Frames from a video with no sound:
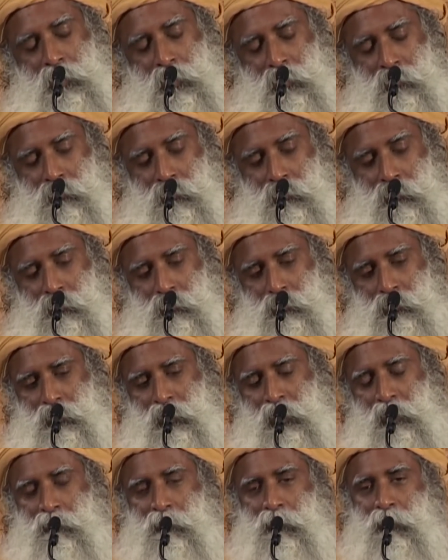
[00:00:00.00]
If you do
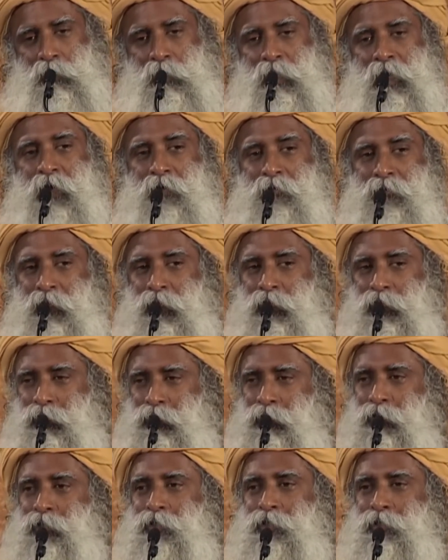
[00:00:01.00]
that with your life
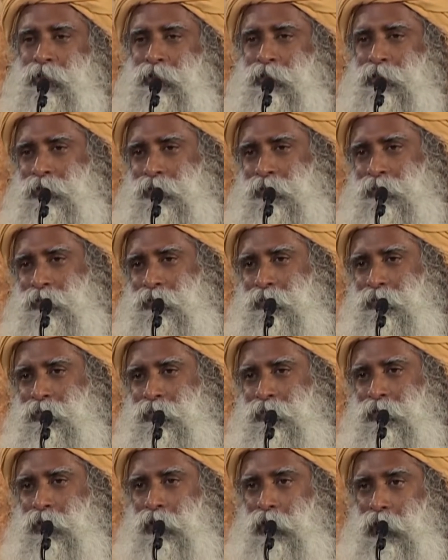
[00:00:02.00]
energies,
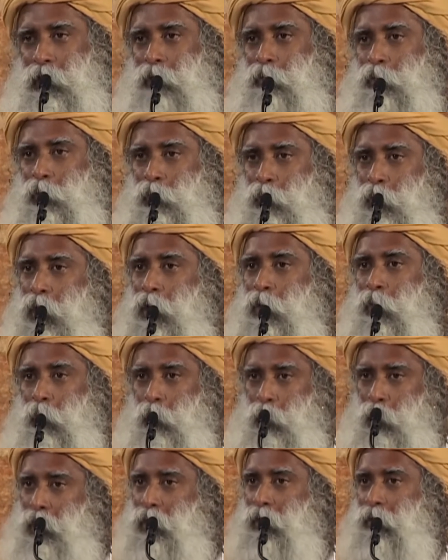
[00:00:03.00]
it will
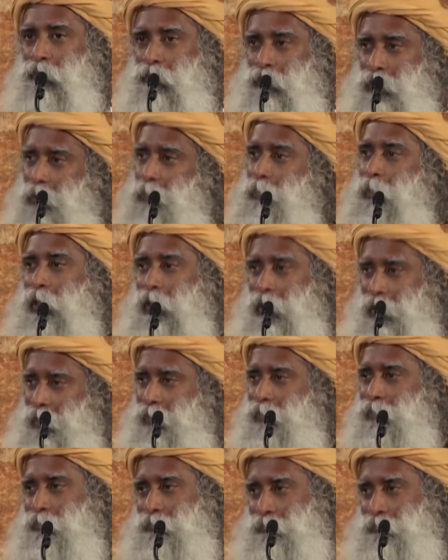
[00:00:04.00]
work wonderfully well.